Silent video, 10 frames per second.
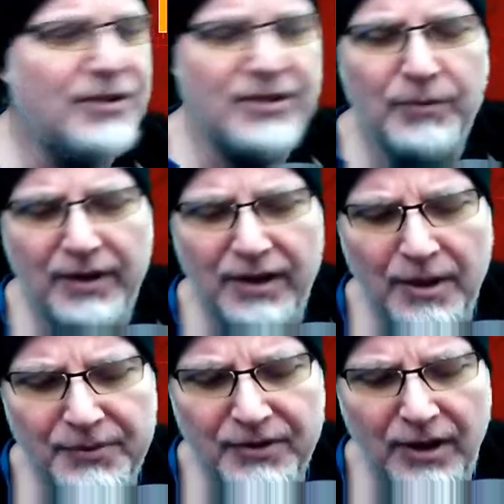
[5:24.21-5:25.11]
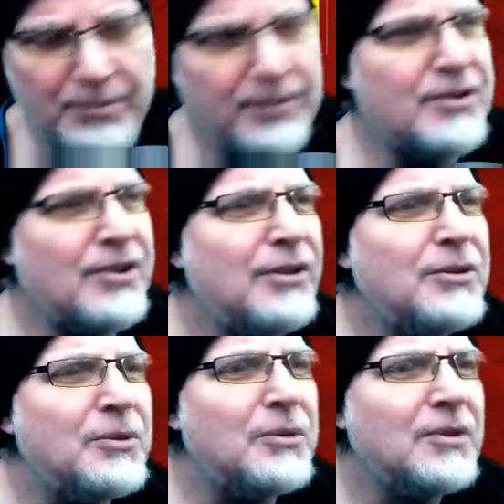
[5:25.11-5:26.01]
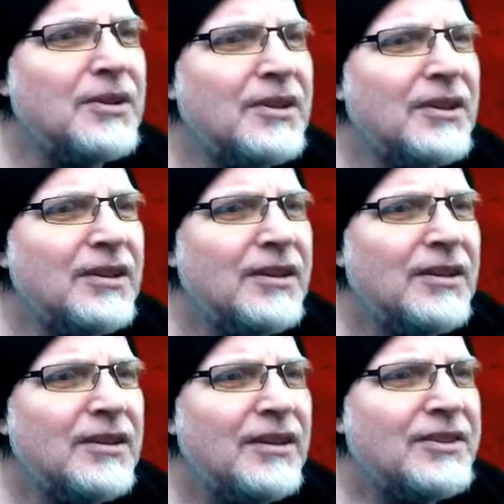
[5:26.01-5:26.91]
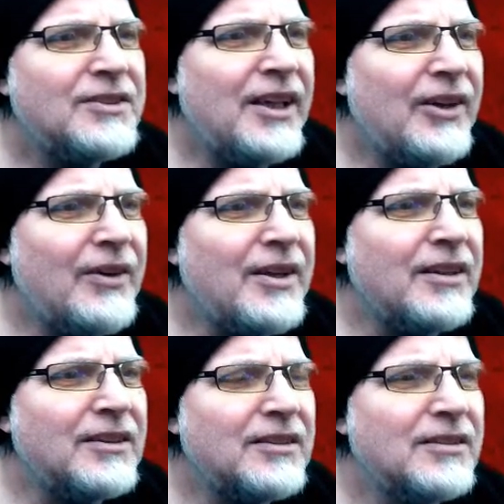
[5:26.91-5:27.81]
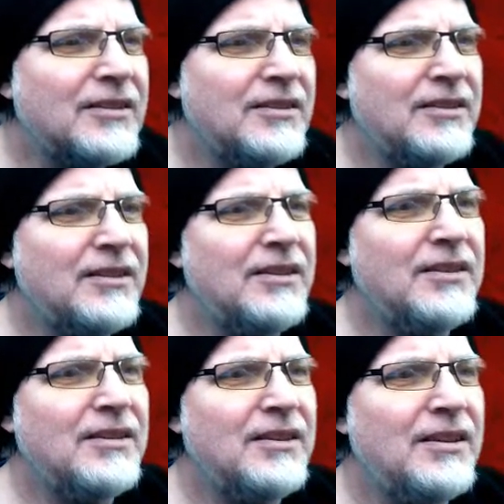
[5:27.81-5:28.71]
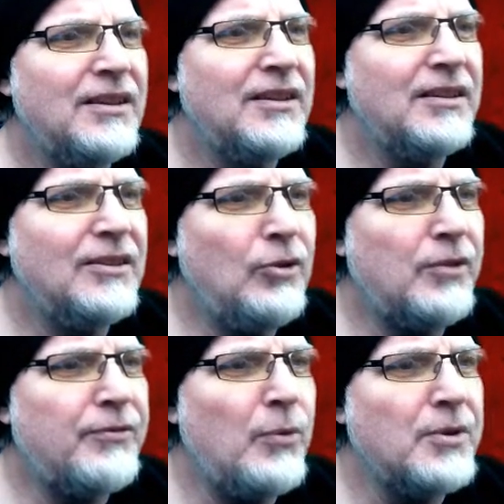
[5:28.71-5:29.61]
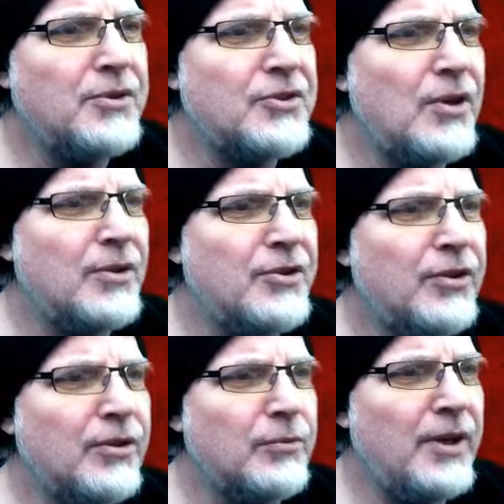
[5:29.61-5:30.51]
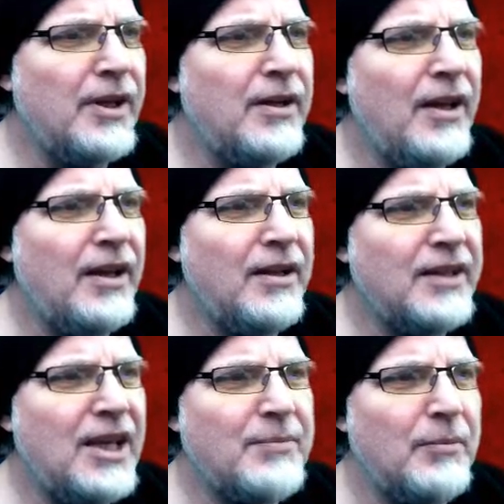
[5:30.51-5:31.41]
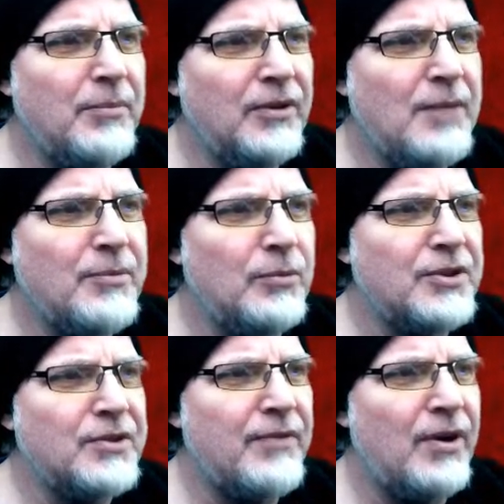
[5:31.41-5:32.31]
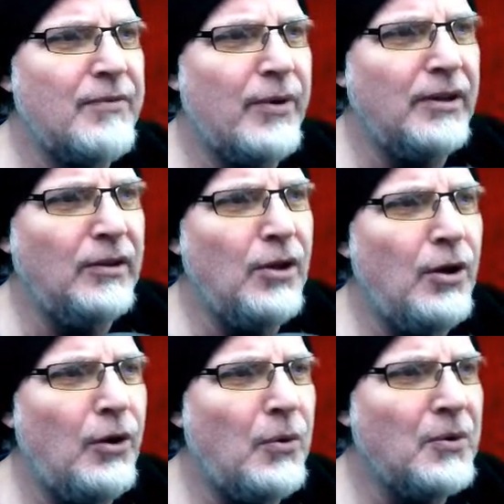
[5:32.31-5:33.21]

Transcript: So when it comes up to this area, look for it to start to turn red and keep the risk very, very low